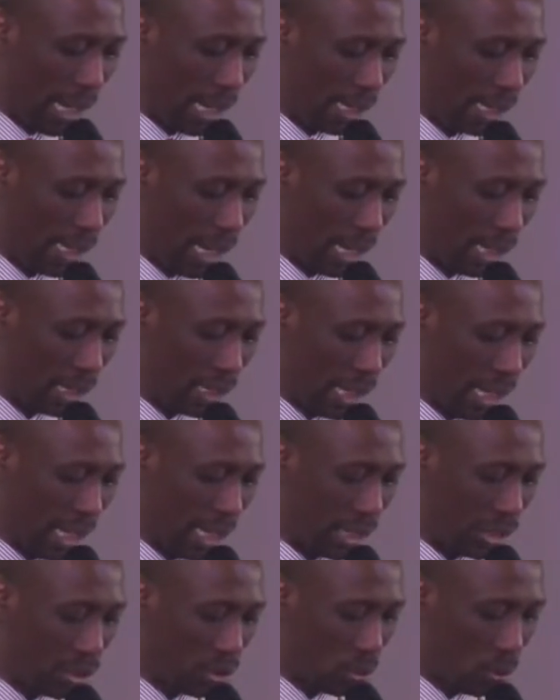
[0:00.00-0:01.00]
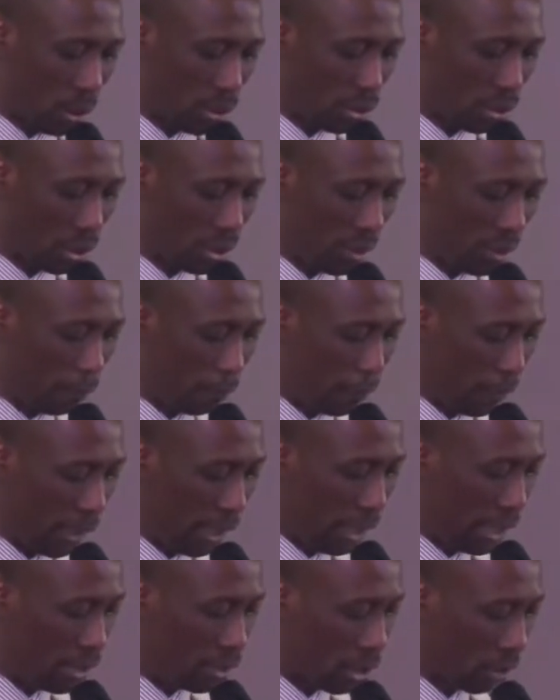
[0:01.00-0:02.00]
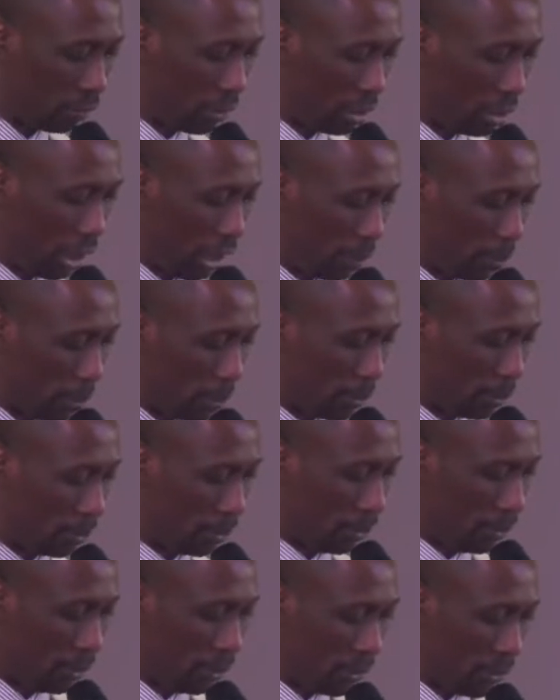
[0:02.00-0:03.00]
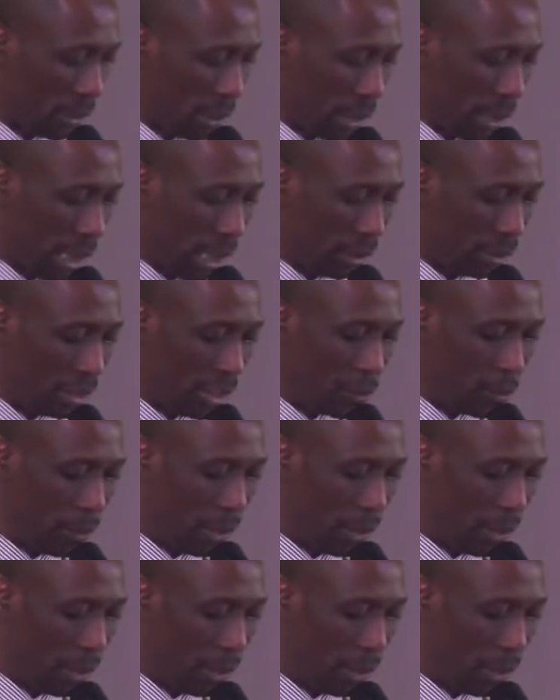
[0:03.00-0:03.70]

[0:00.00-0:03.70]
and darkness was on the face of the deep and the